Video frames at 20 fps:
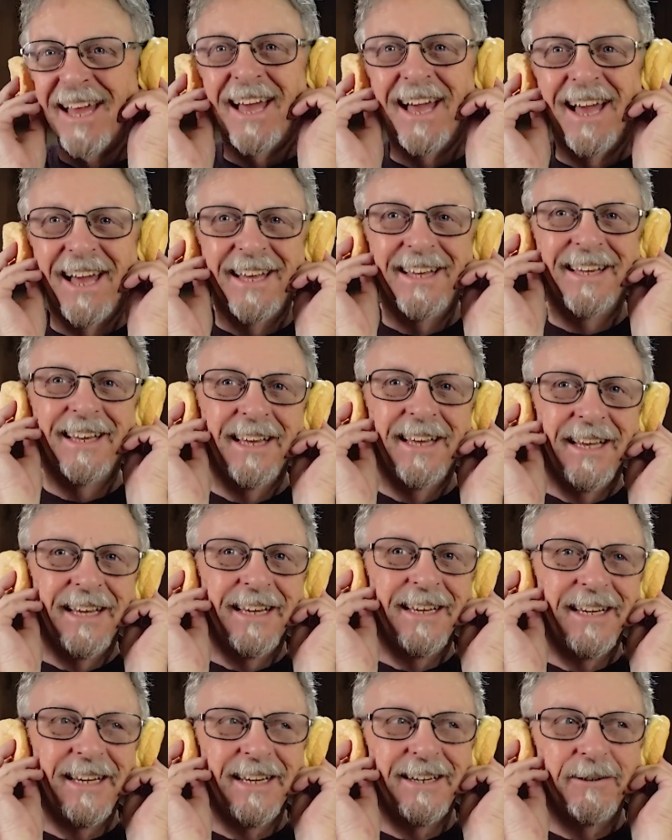yeah.
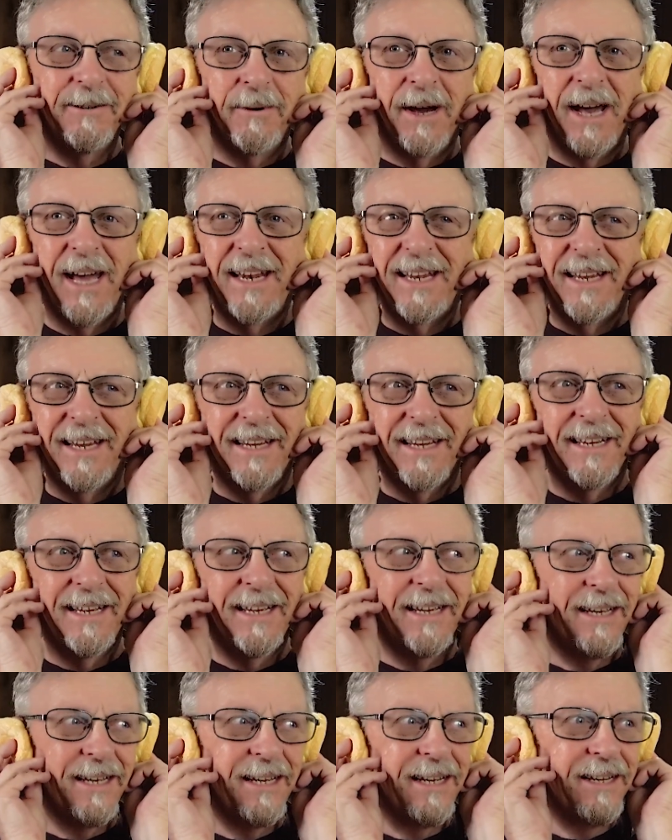What?
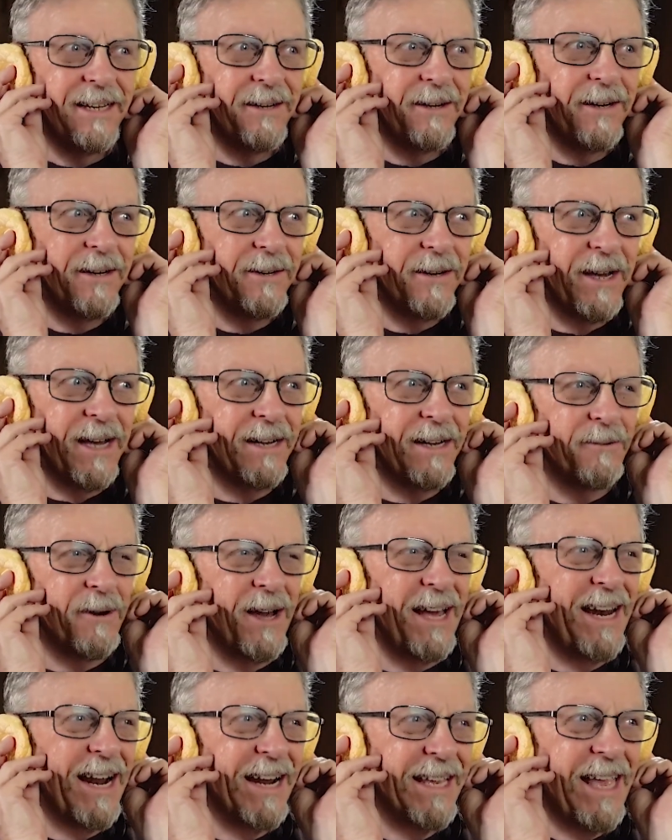What?
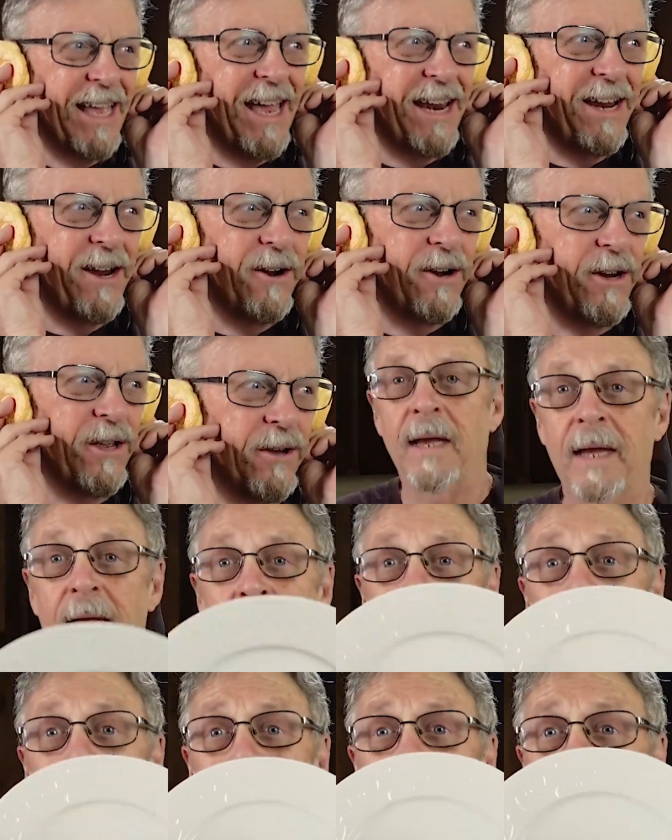What? I can't hear you.
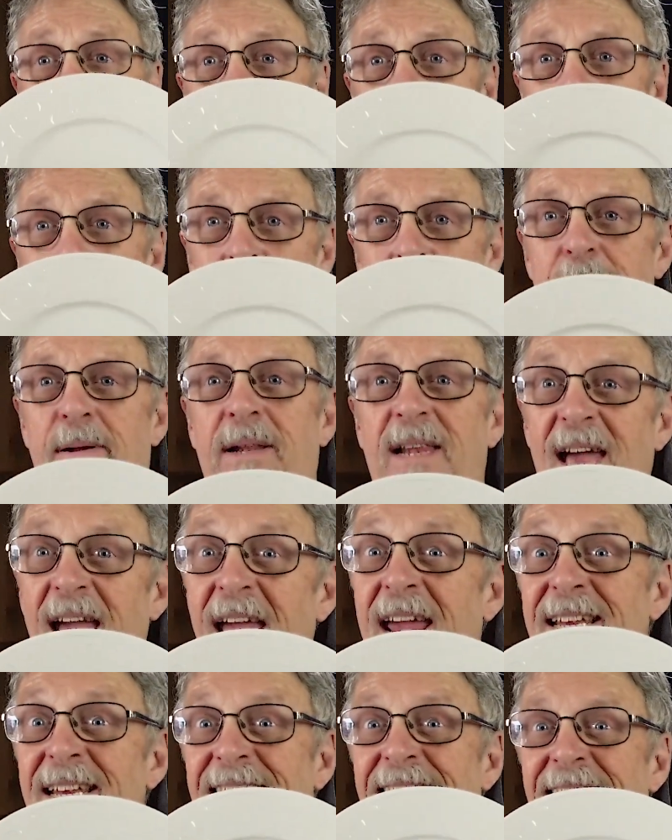A
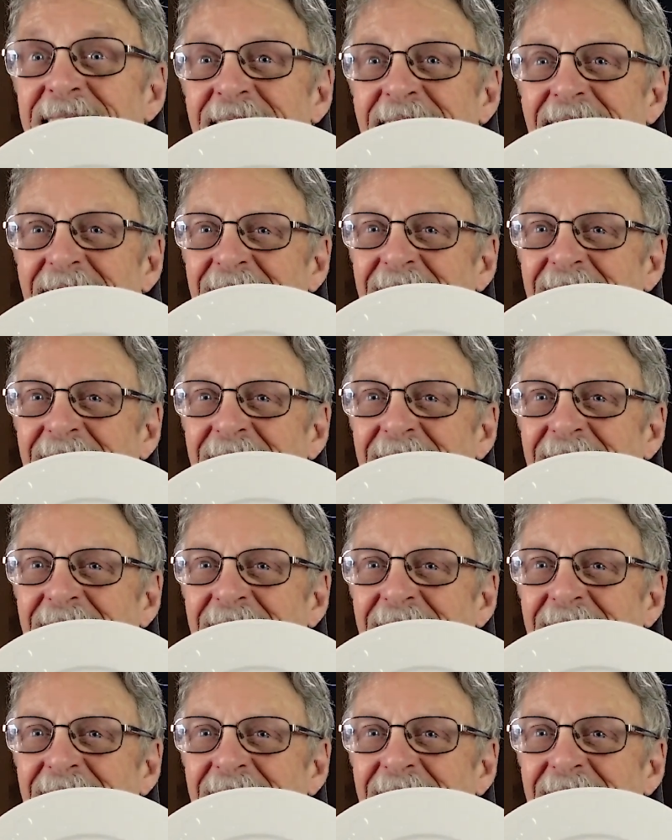plate.